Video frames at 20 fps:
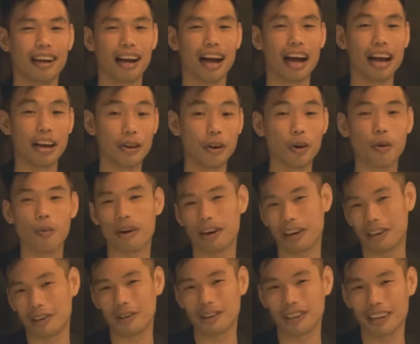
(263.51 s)
I know what
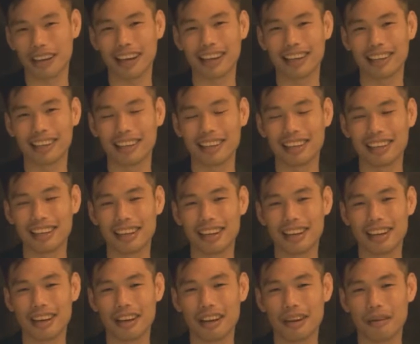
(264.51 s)
I don't like.
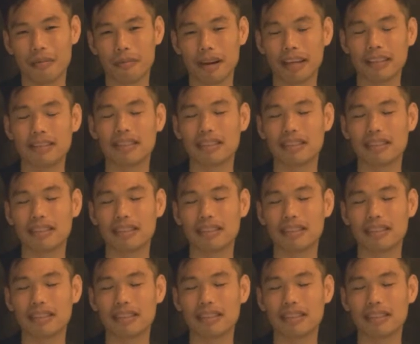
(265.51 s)
My